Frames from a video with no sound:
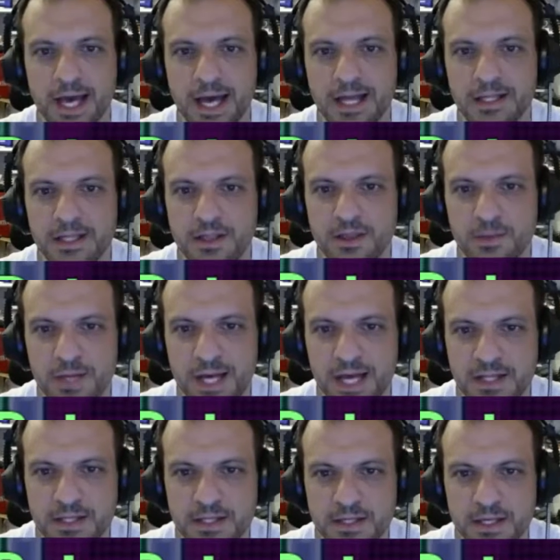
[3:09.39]
and I think we
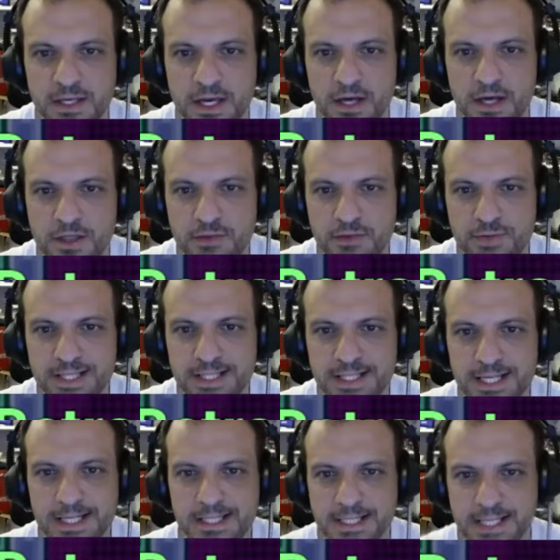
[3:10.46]
had the
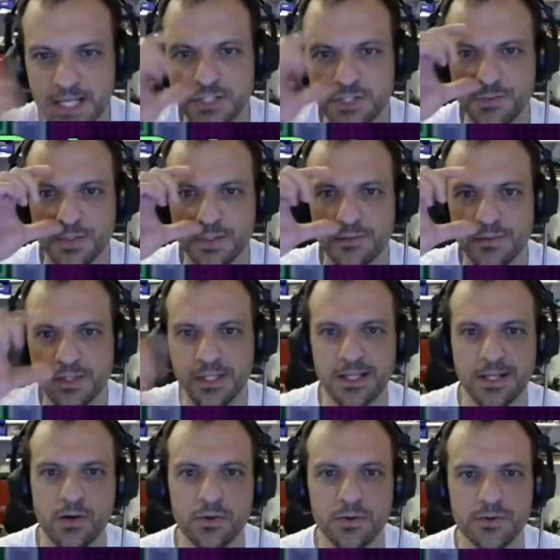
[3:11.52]
3D attachment with the
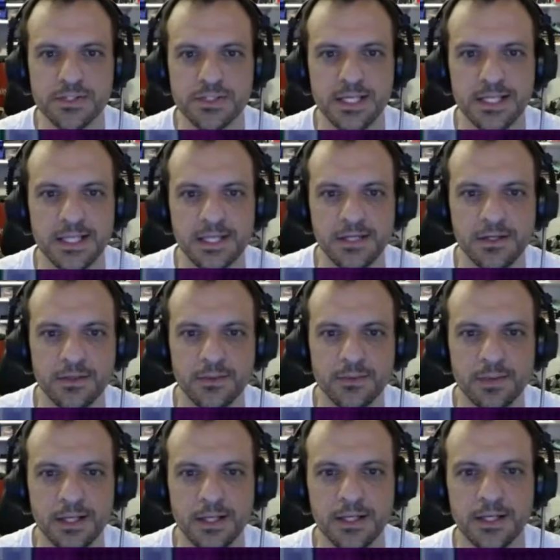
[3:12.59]
goggles that let
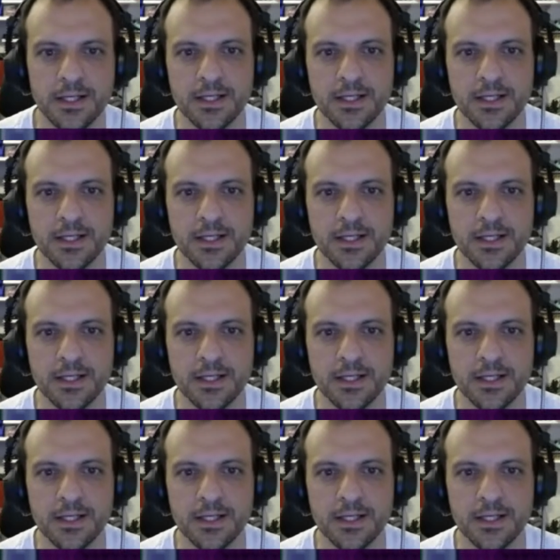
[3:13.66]
you